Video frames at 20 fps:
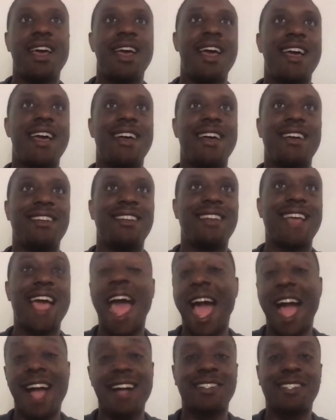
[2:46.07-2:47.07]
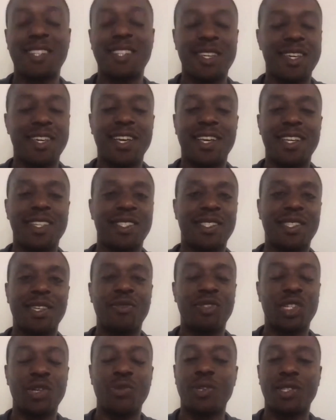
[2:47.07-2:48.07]
and acting as if
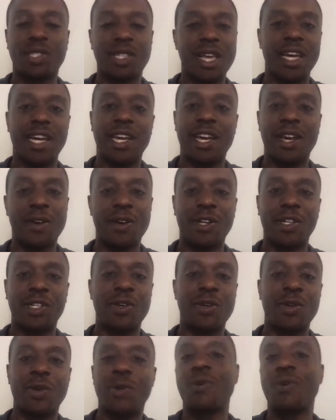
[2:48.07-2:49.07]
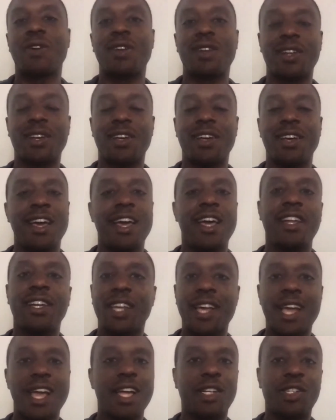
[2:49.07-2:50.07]
she was that character in order to
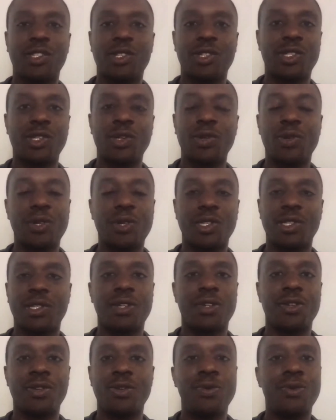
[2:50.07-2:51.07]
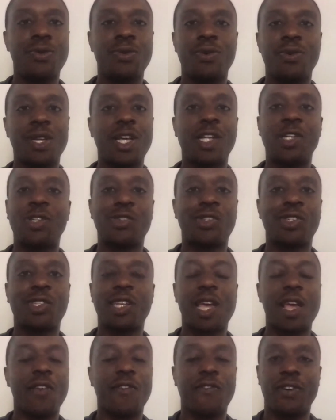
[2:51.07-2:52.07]
engage the students in a new and
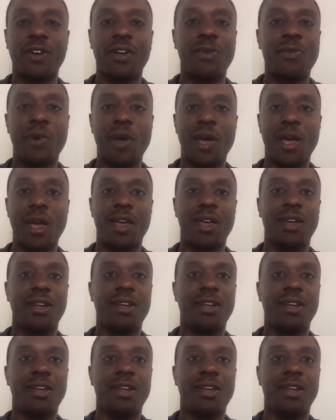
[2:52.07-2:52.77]
interesting and fun way,